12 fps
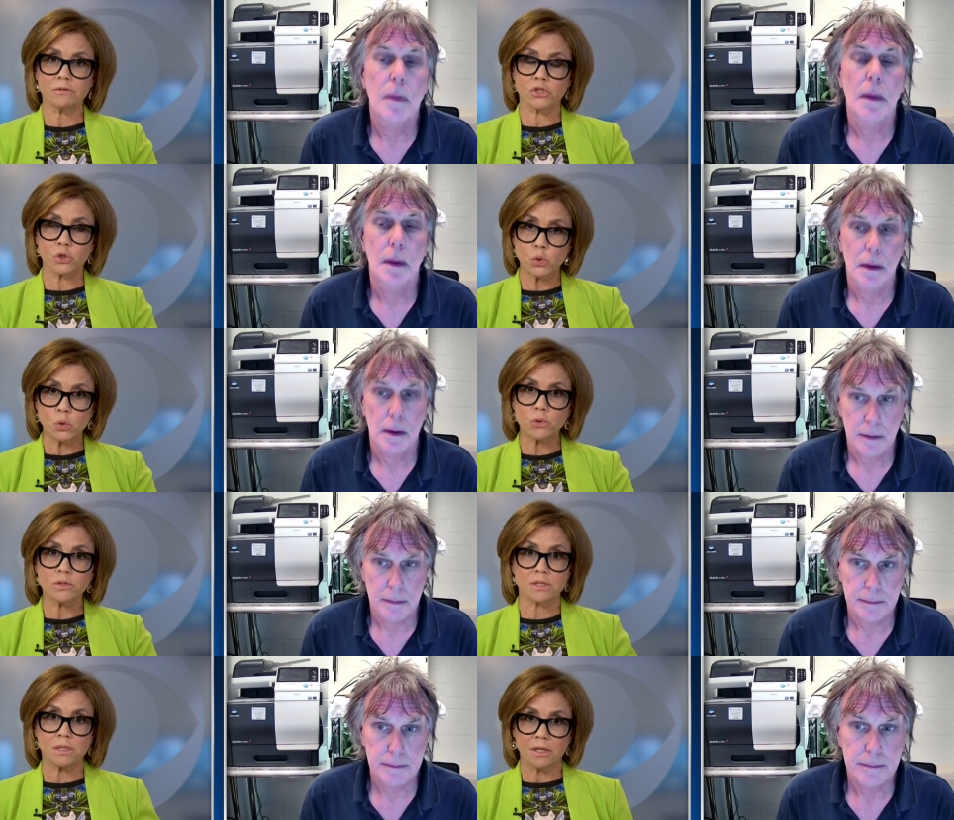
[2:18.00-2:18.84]

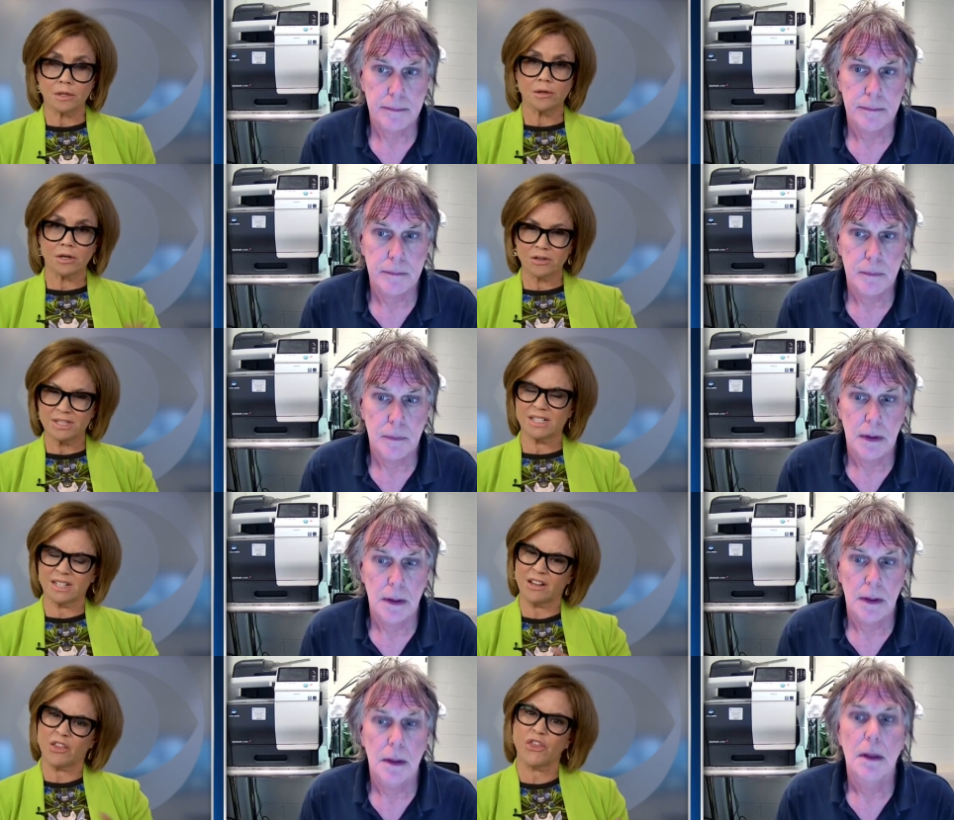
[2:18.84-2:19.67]
Speaker 1: schools. Uh, is
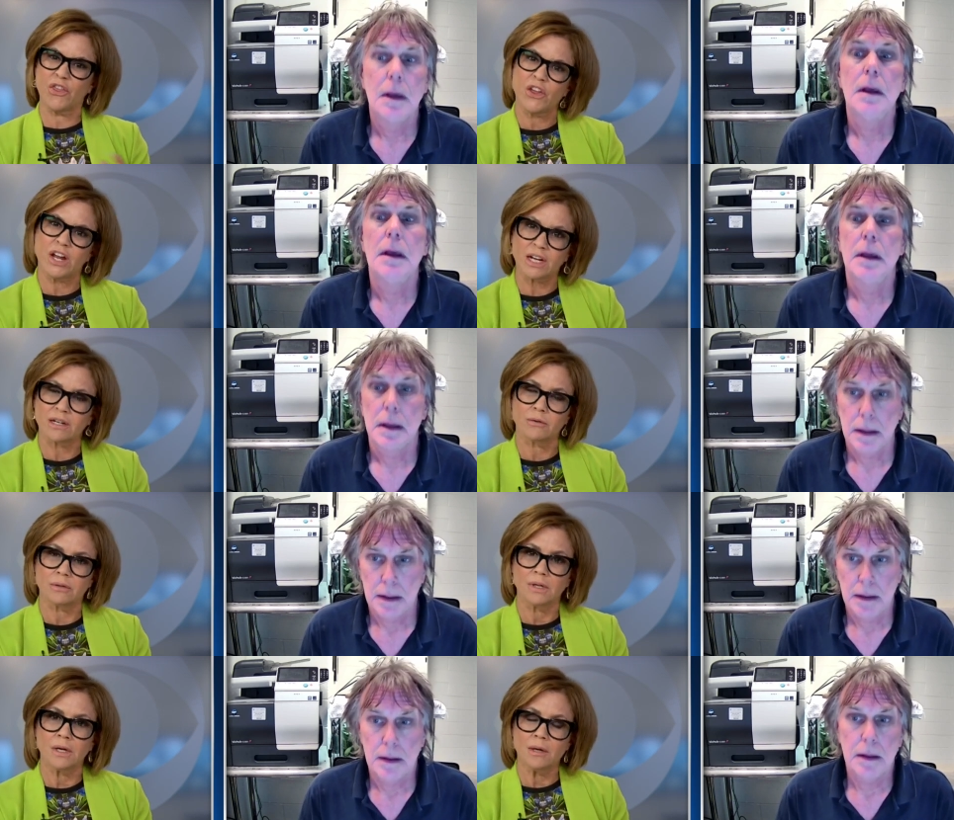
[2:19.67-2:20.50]
it a thick
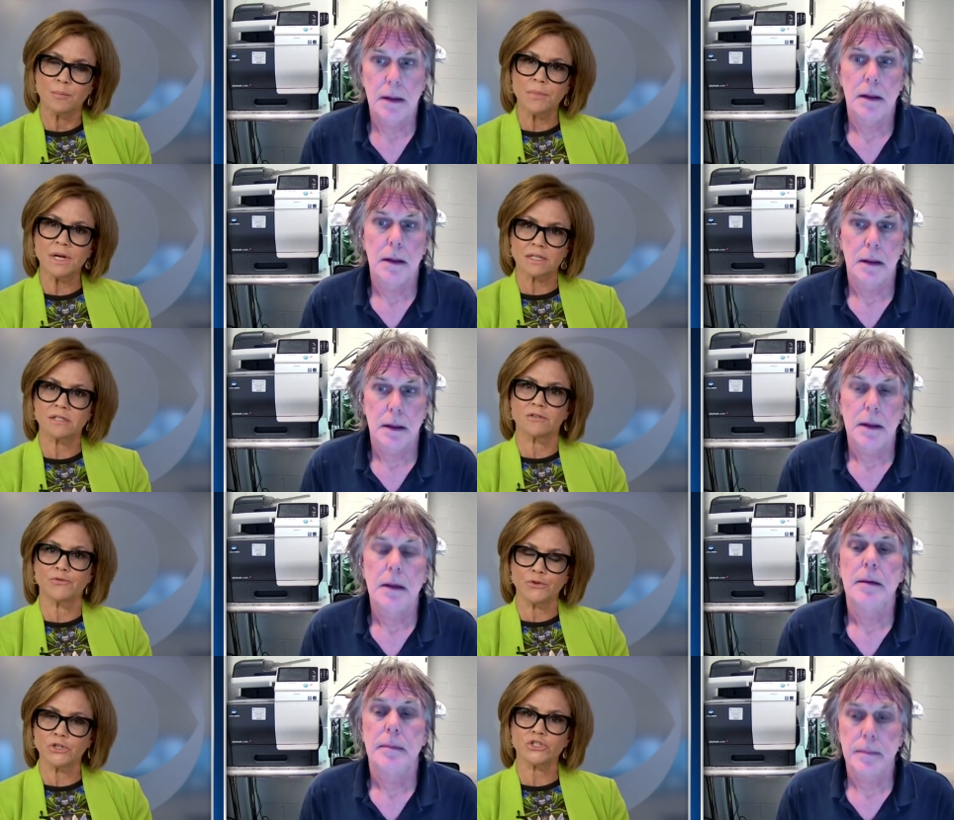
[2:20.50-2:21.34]
mix of
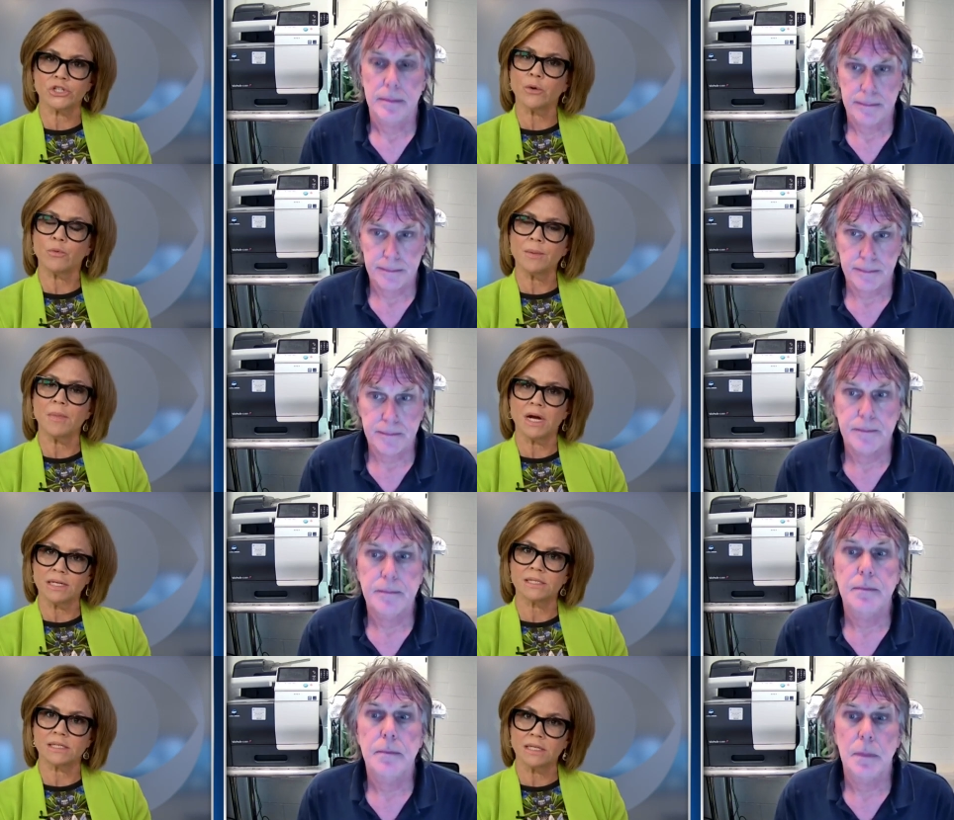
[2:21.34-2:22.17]
fish that we
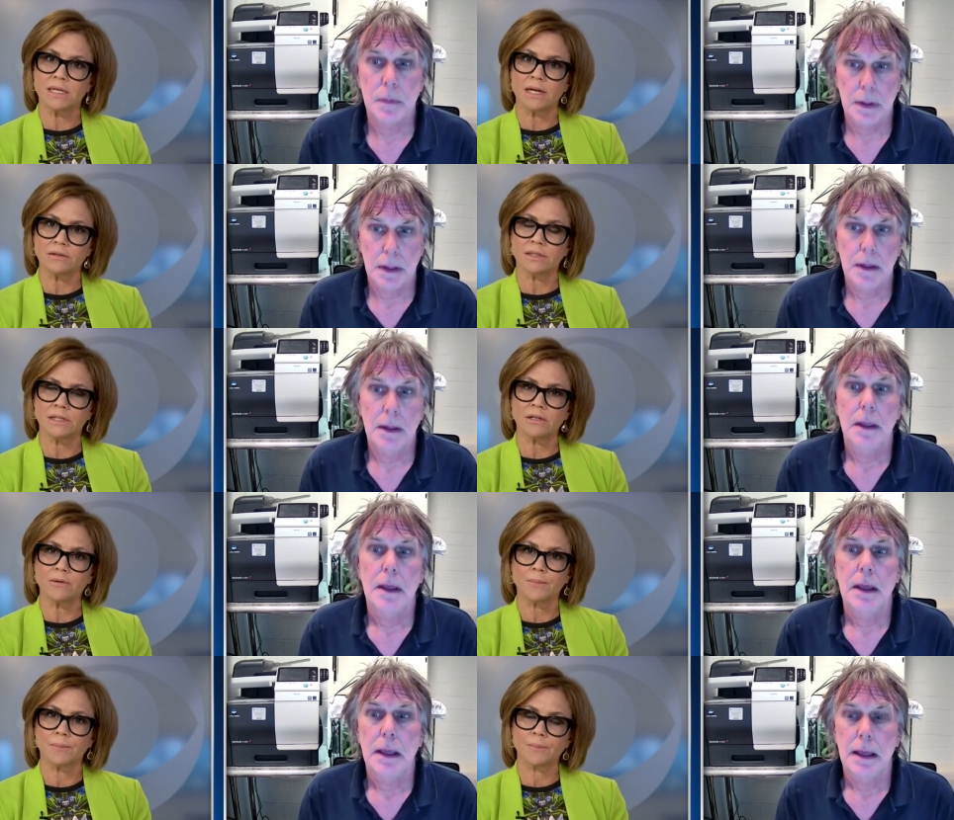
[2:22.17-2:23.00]
might see out
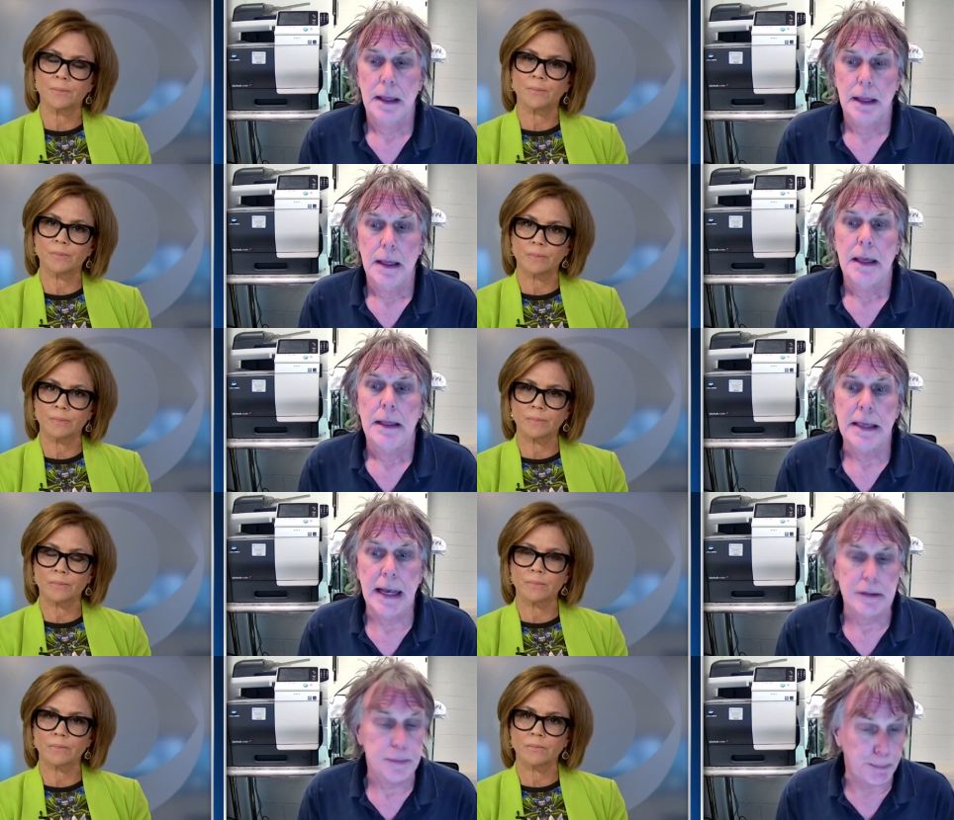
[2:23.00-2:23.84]
there?
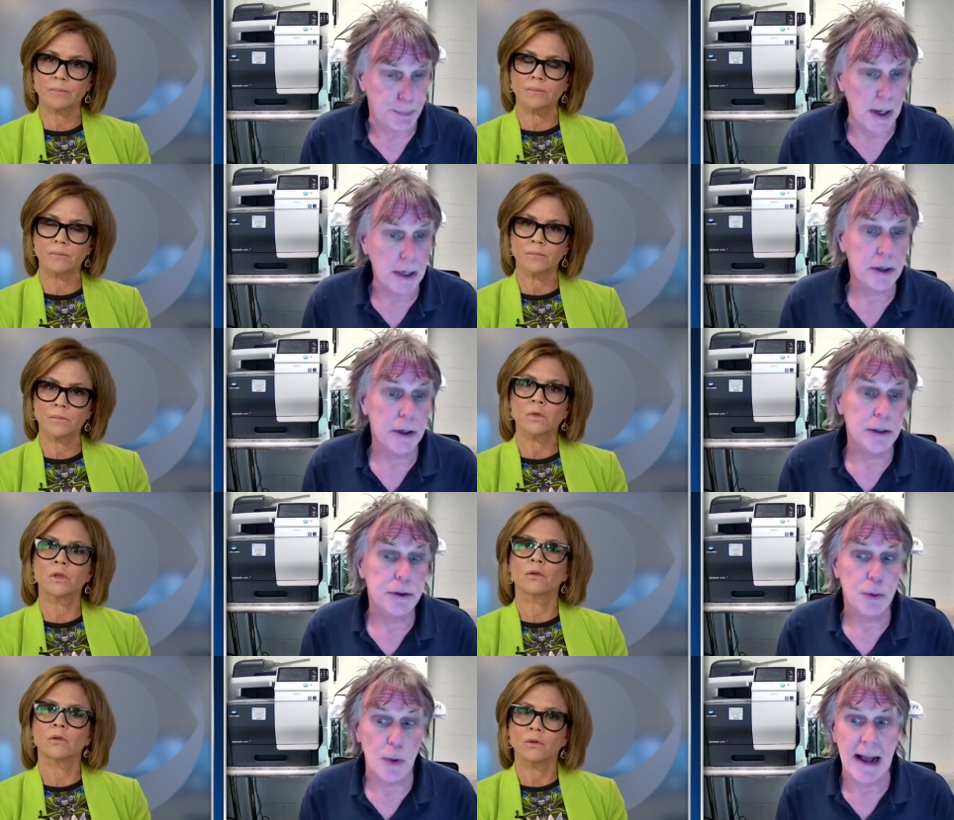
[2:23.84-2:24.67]
Speaker 2: yes,
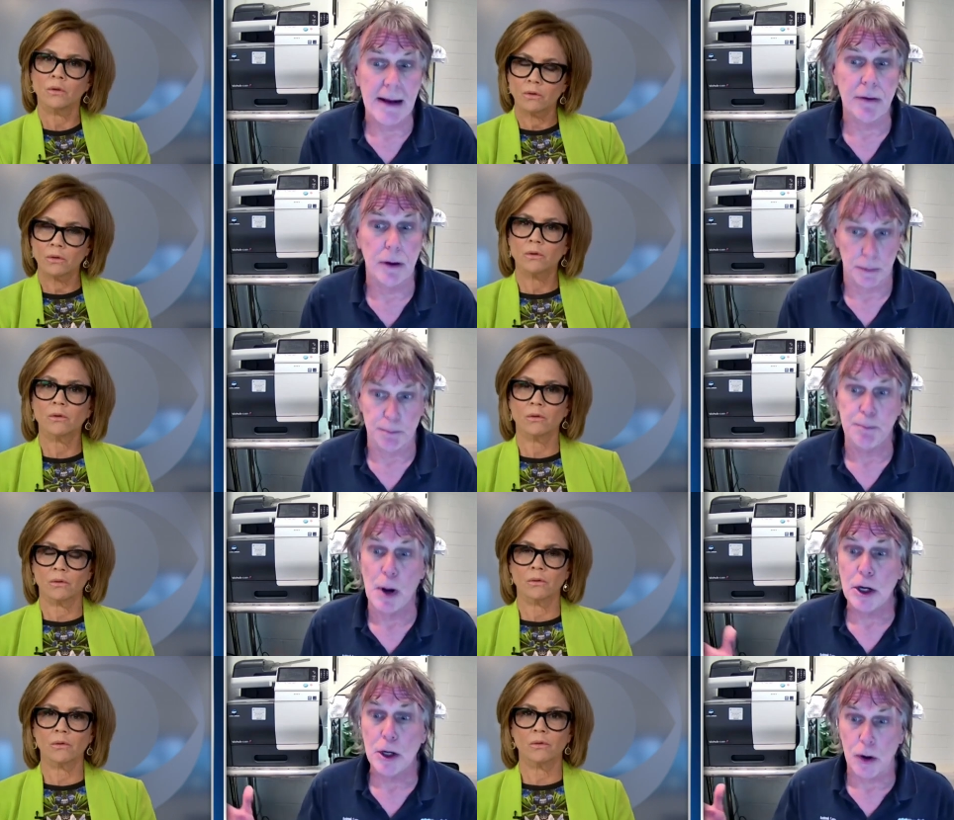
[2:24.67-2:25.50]
bunker
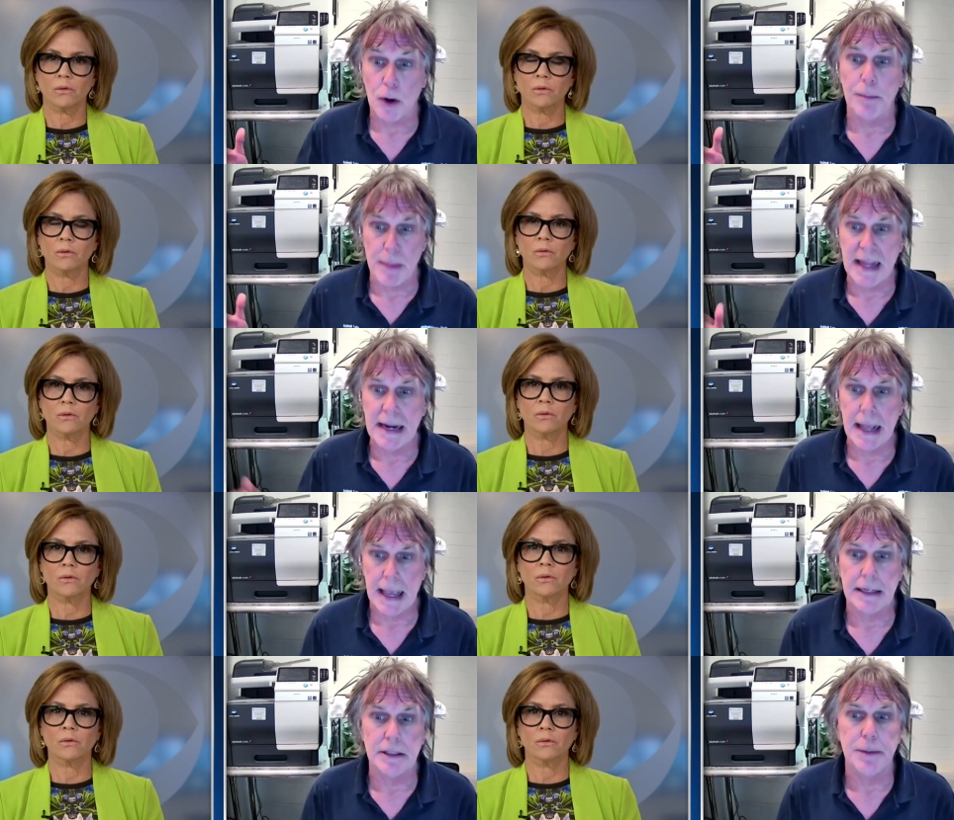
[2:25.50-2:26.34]
travel, bunker or
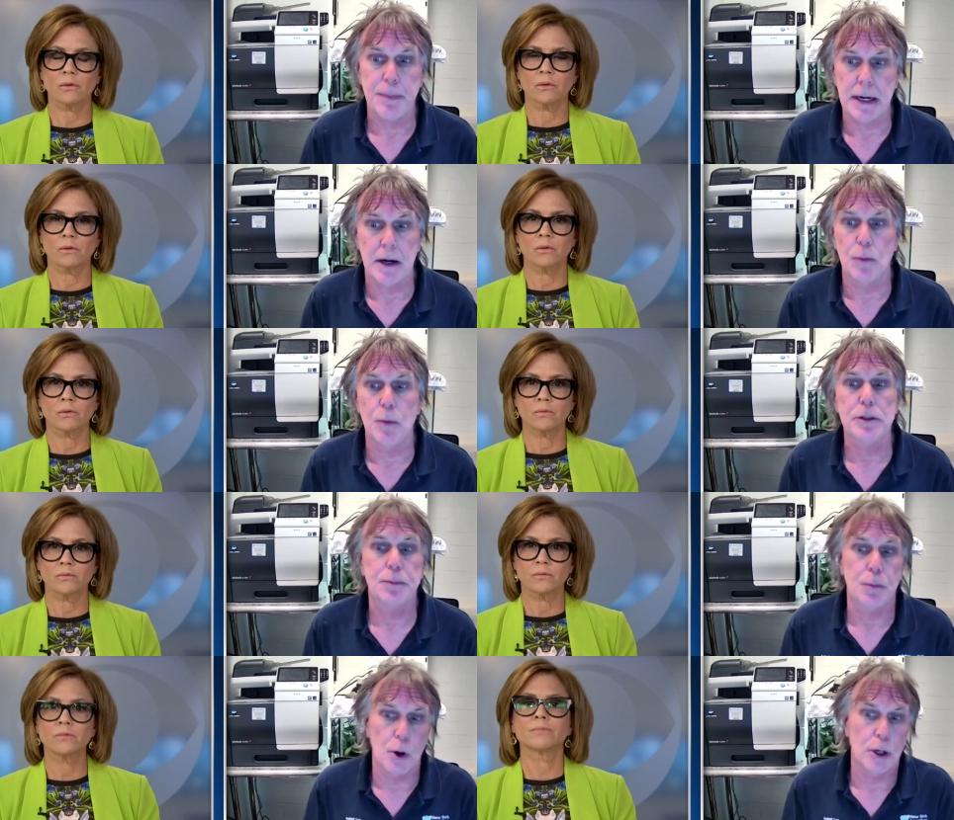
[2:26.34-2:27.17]
menhaden,
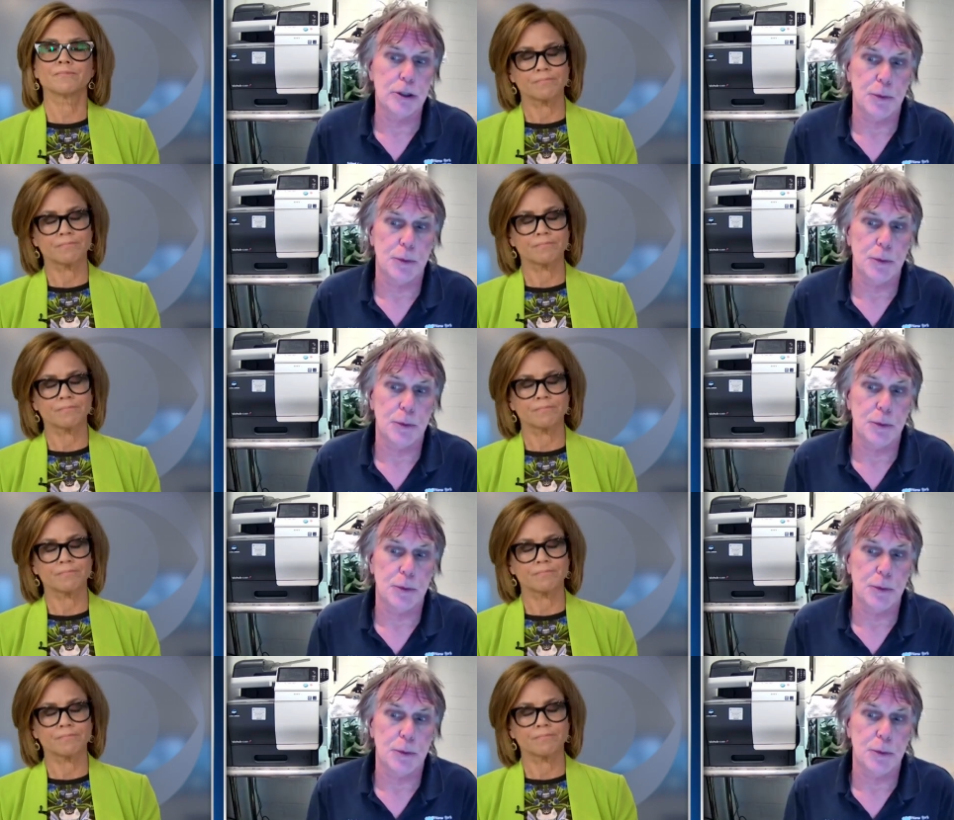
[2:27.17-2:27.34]
depending on which